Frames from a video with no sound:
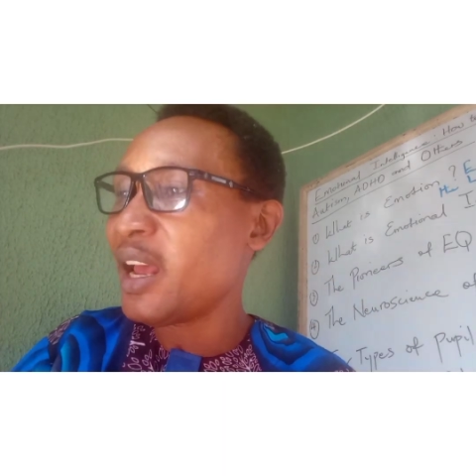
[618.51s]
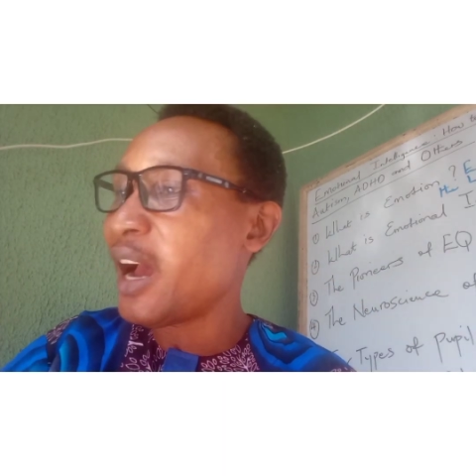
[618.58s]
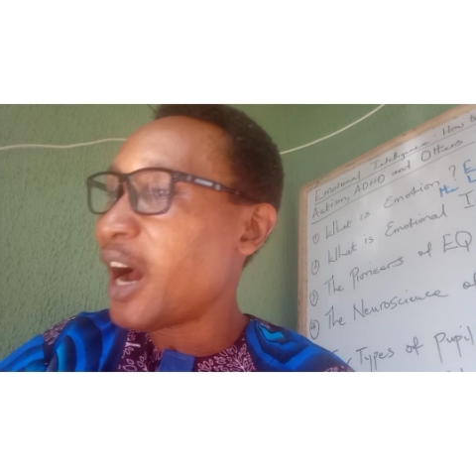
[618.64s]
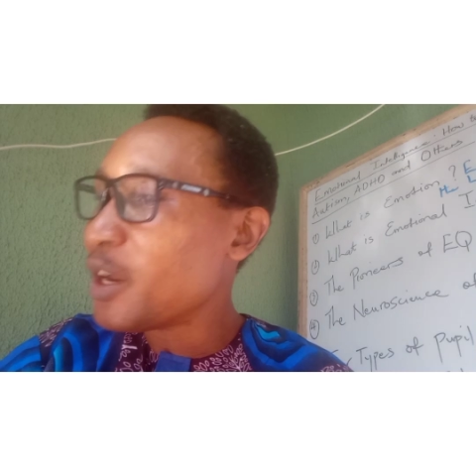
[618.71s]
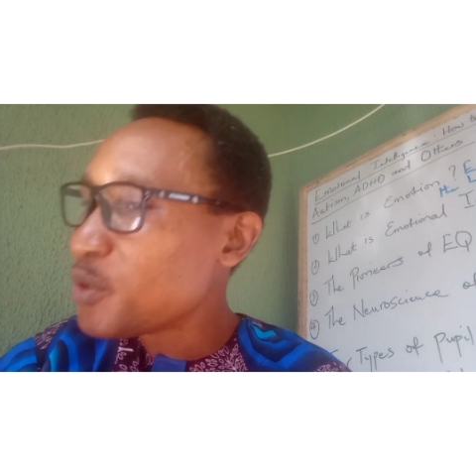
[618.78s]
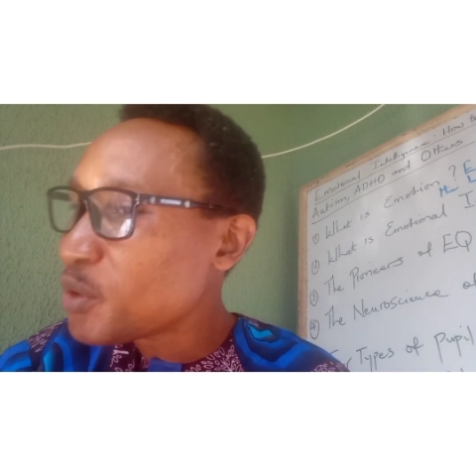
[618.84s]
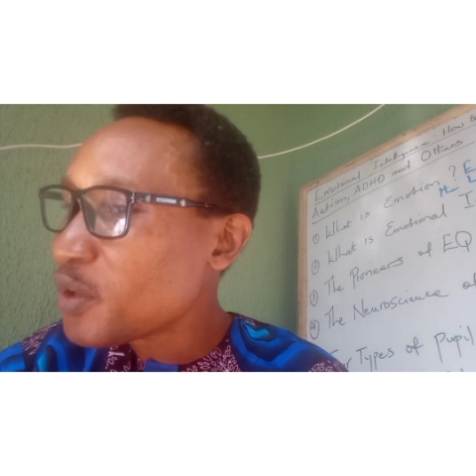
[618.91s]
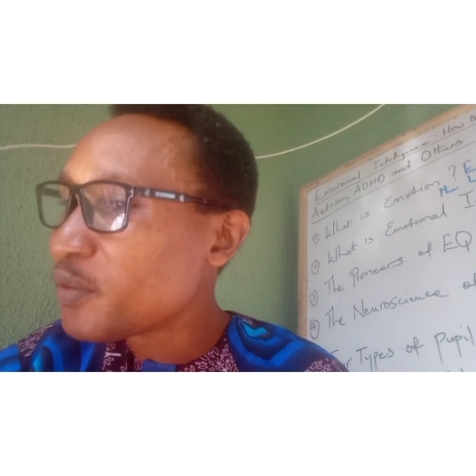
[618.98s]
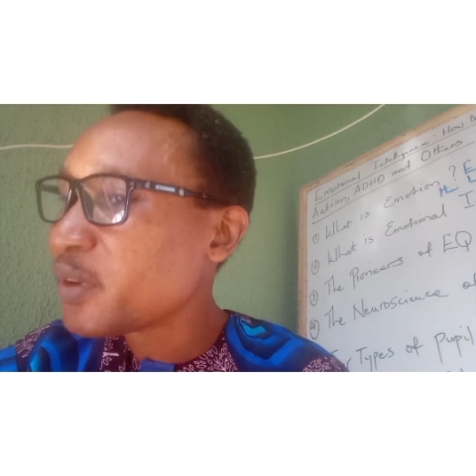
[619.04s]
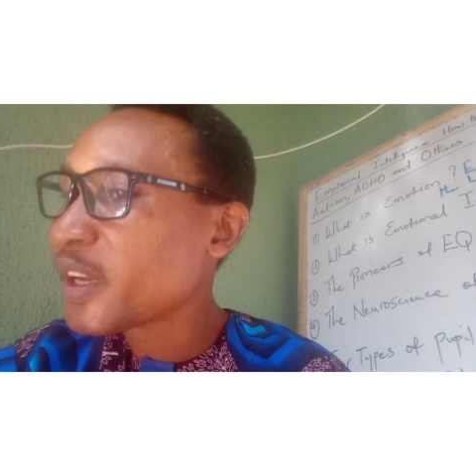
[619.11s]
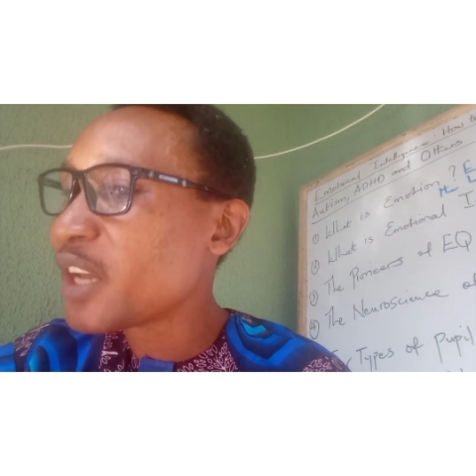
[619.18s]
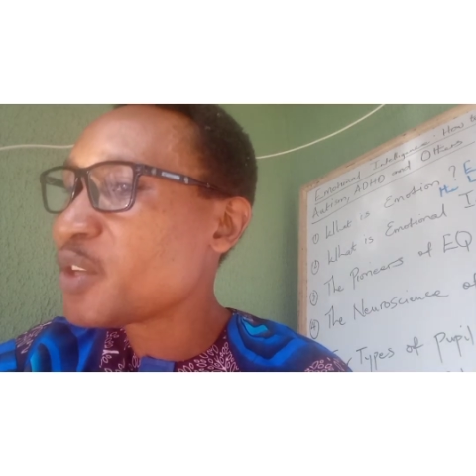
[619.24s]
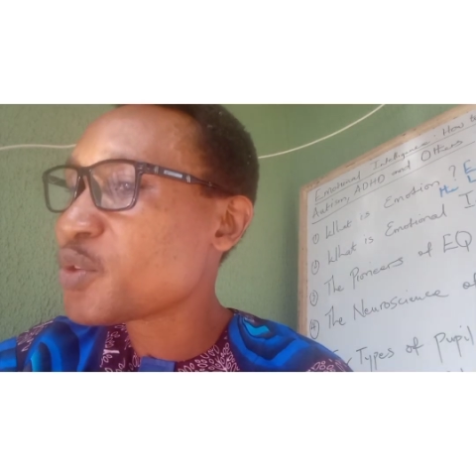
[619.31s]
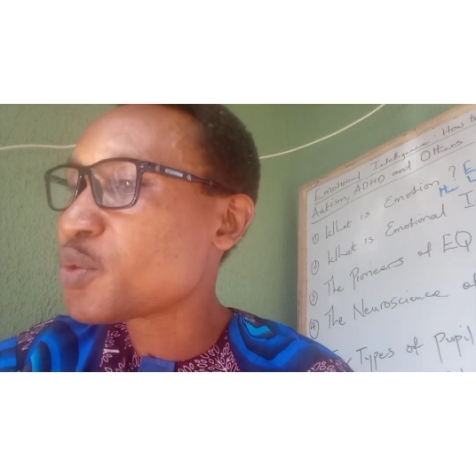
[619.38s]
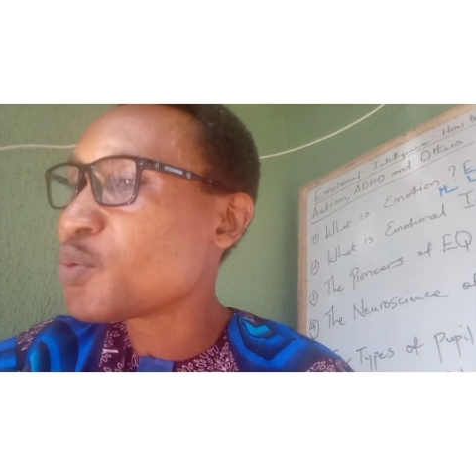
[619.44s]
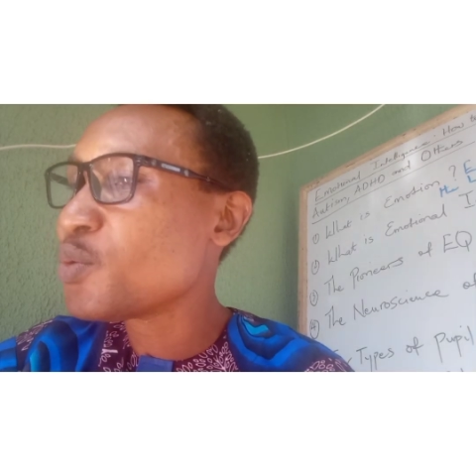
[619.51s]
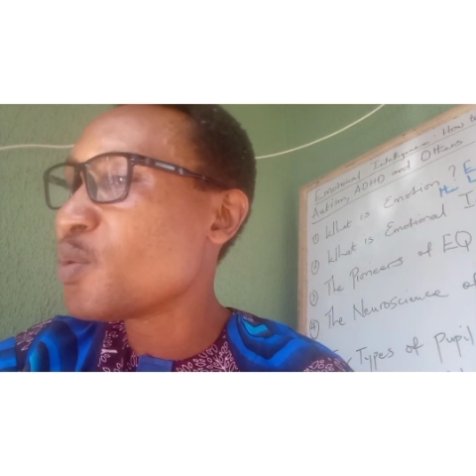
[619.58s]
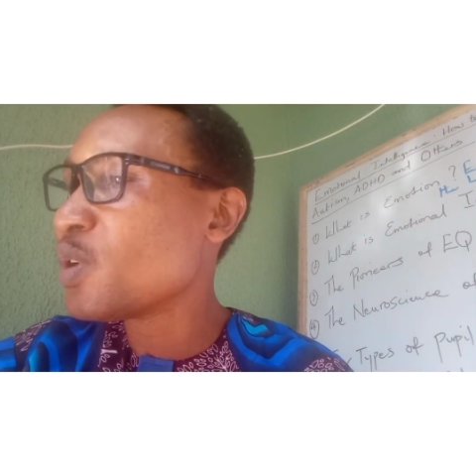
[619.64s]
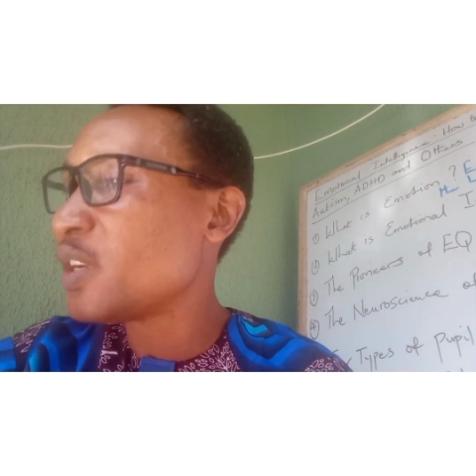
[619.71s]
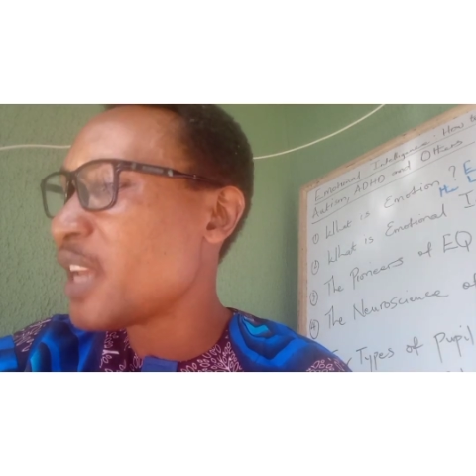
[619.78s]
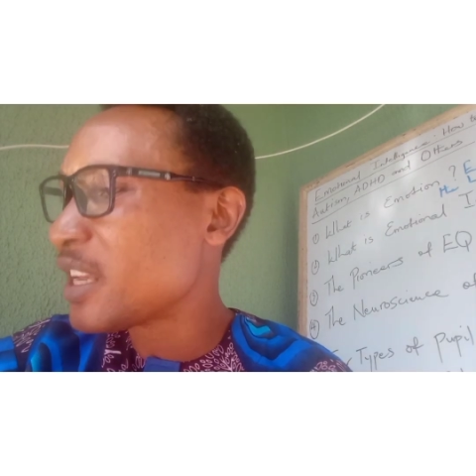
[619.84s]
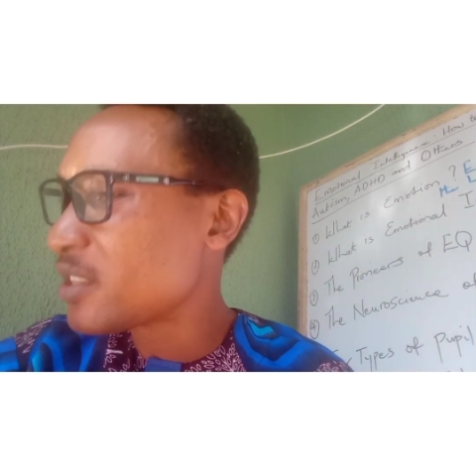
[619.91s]
And do not forget to,
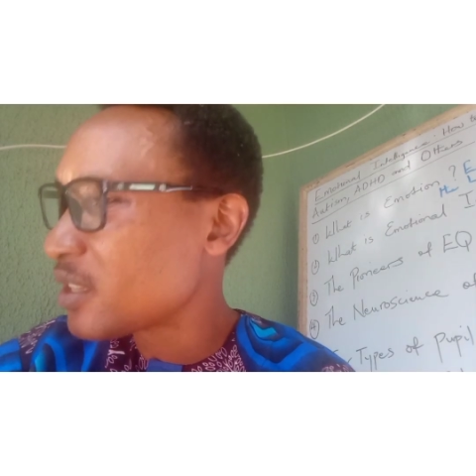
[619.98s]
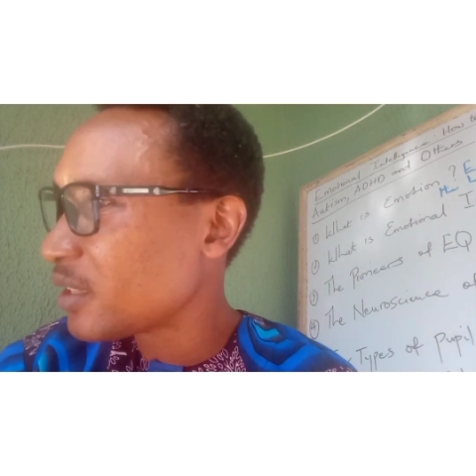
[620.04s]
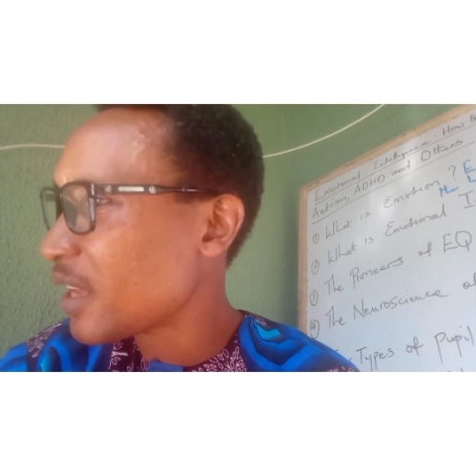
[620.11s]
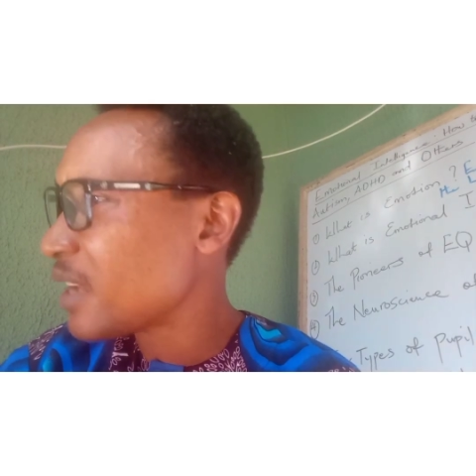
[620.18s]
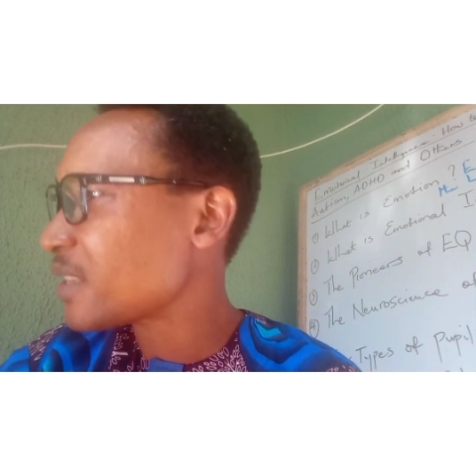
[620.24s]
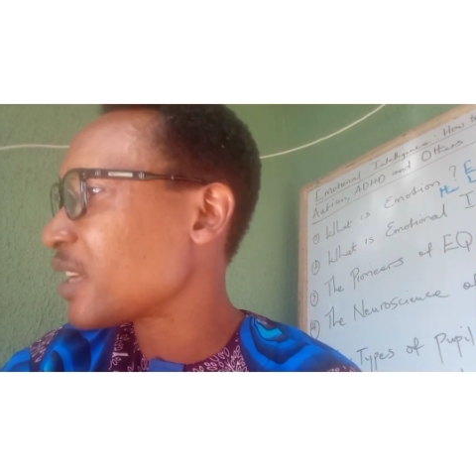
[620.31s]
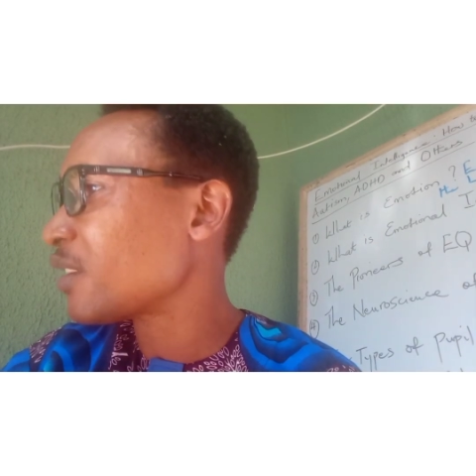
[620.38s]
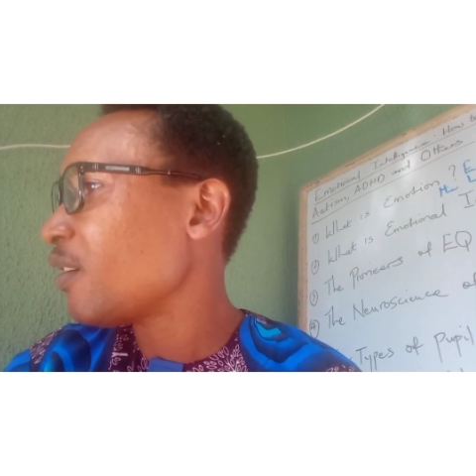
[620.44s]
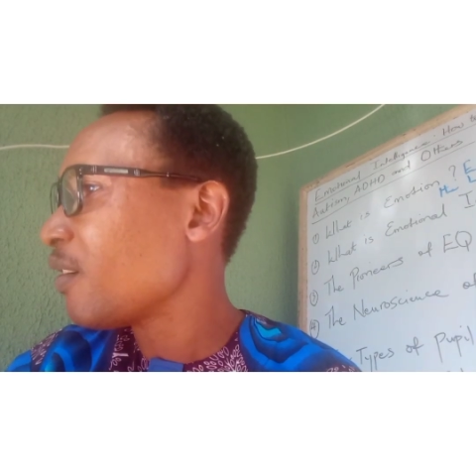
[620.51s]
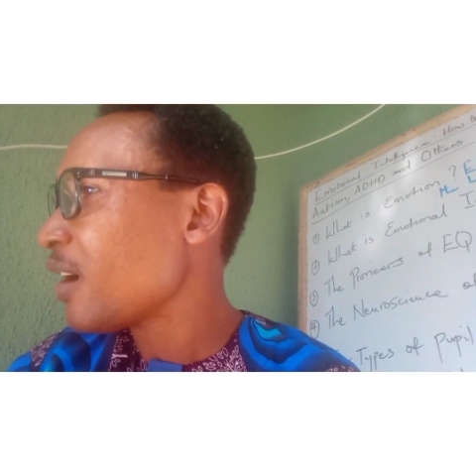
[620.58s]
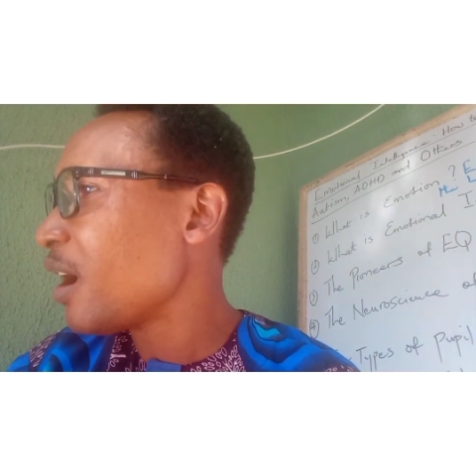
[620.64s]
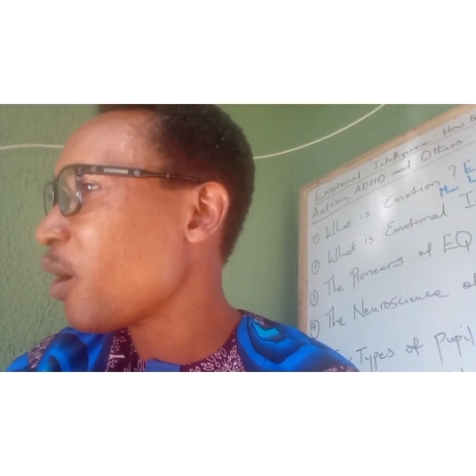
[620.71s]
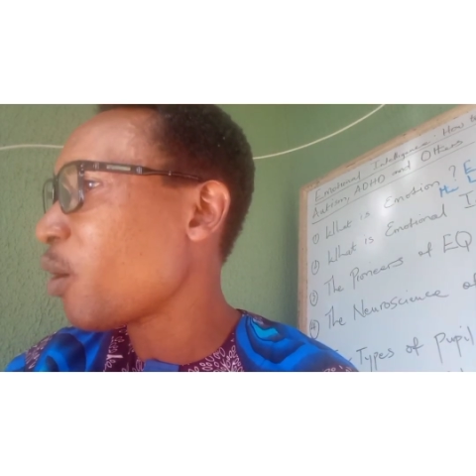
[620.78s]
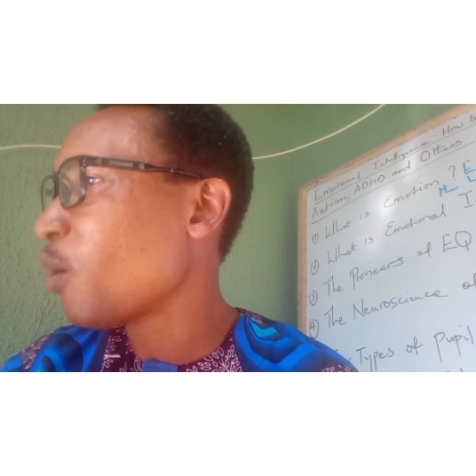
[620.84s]
there's an organ